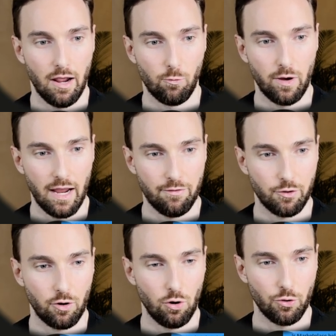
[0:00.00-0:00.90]
And we have
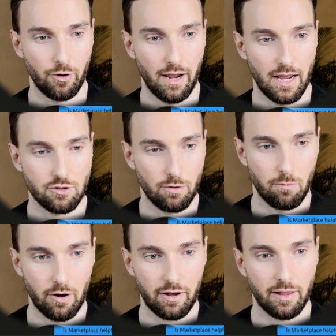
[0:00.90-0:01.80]
to go to the Azure
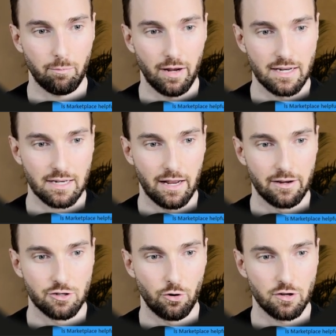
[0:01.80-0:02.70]
Marketplace and
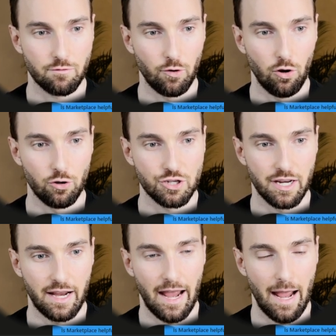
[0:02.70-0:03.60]
search for
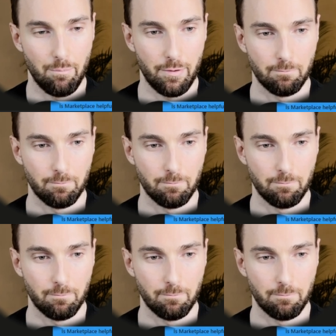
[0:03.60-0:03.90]
Logic App.